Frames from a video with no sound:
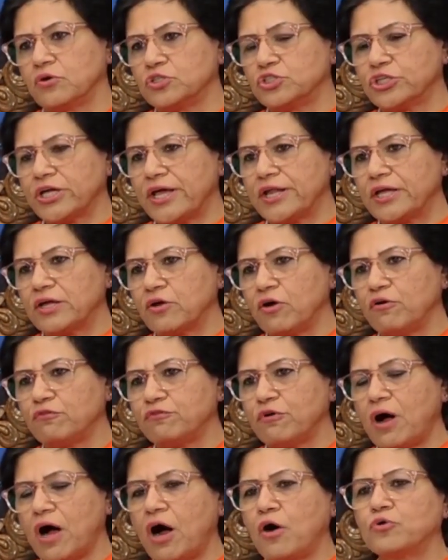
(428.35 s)
sharing
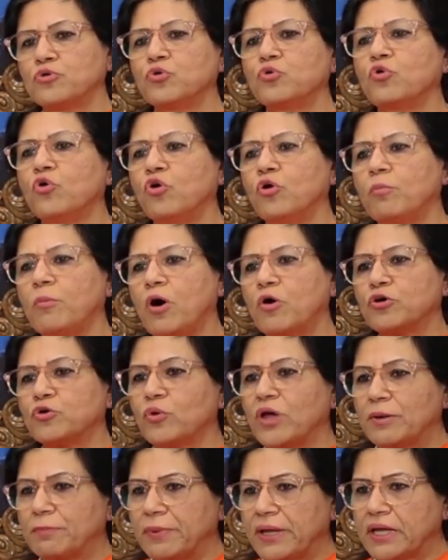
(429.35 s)
of how to go about
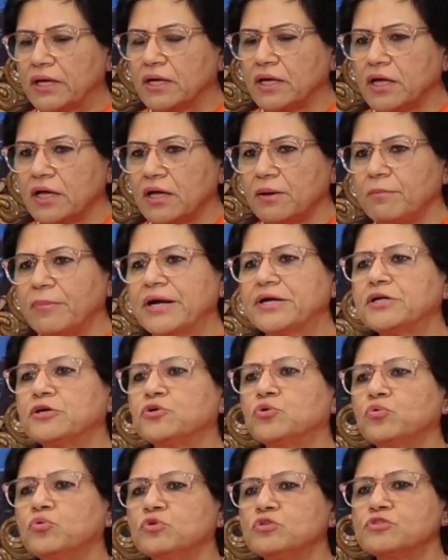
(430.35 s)
developing better
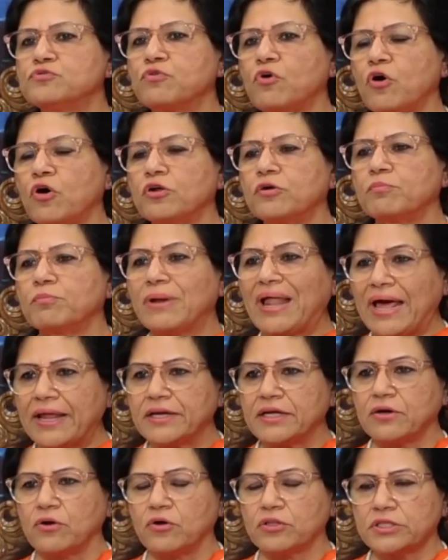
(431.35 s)
tools for
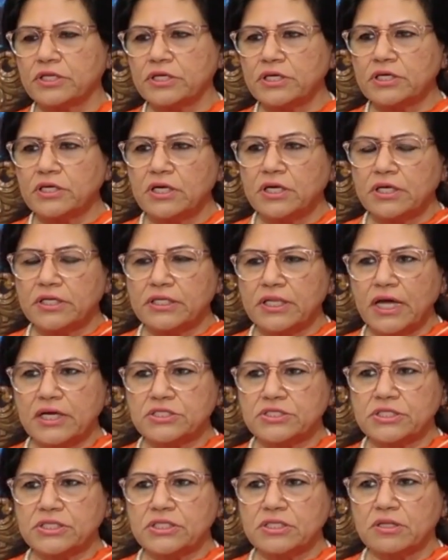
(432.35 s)
planning on the
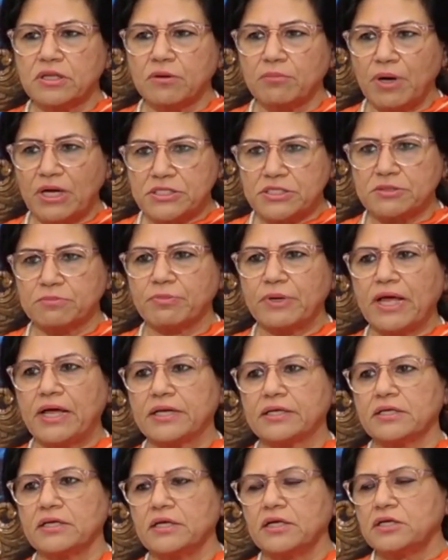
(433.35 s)
national master
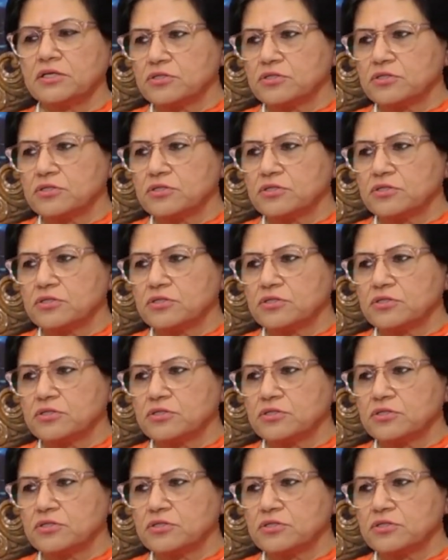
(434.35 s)
plan.